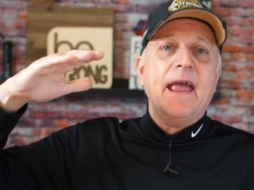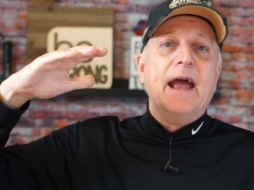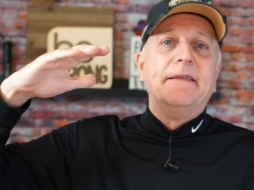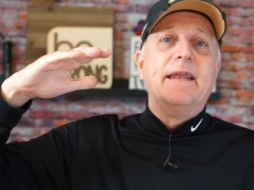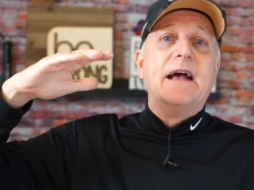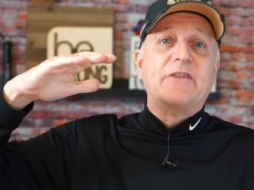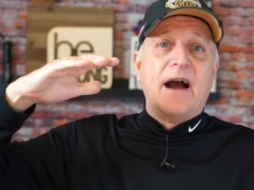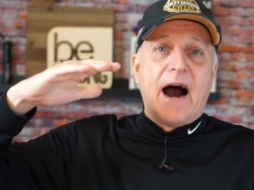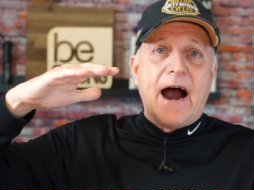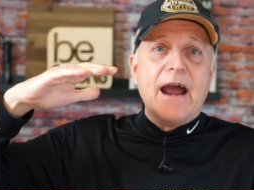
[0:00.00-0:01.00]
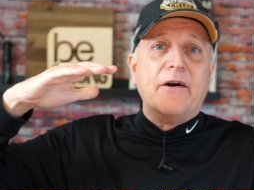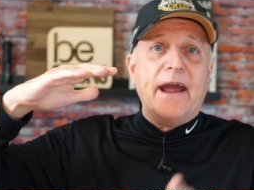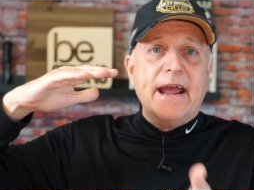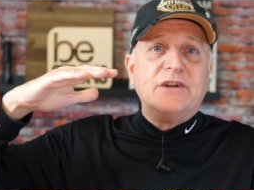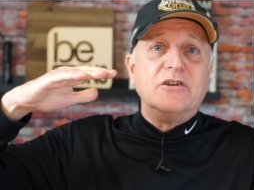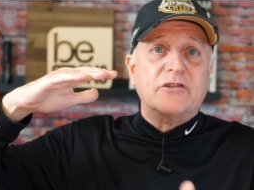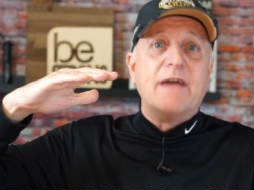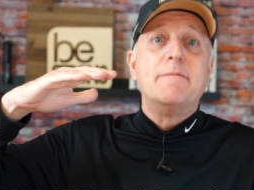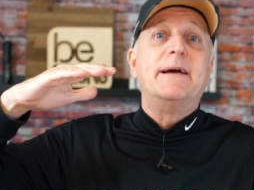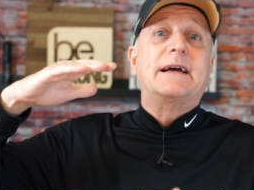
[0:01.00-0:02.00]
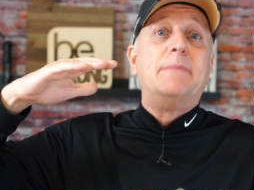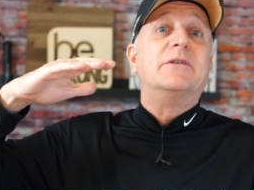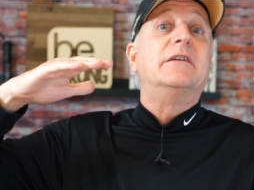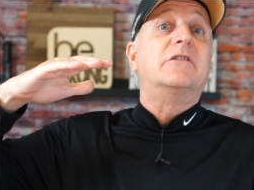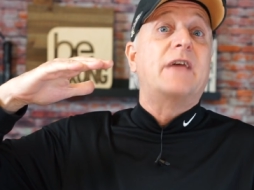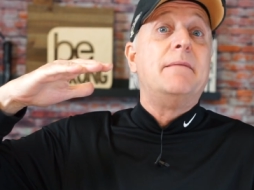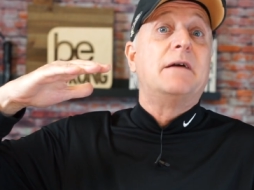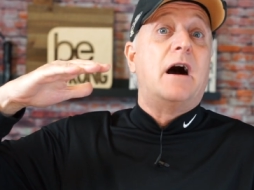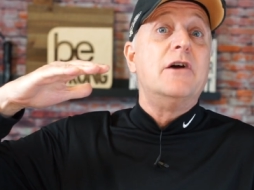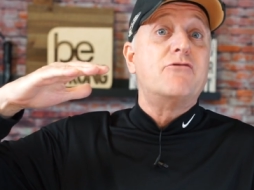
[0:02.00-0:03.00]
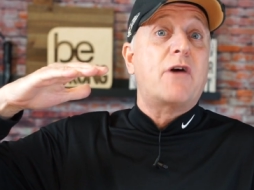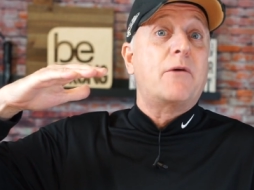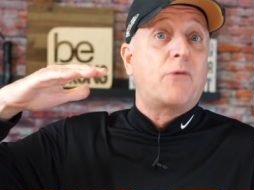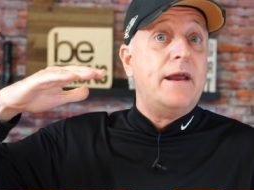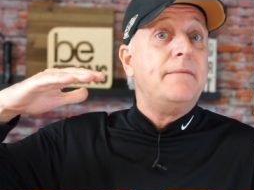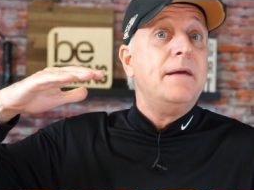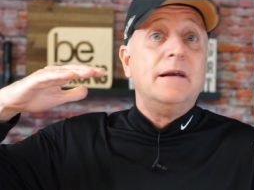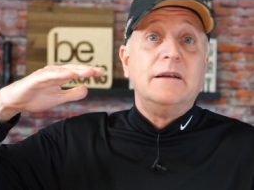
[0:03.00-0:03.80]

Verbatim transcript: And then as I hire agents, everybody comes into the same contract rate,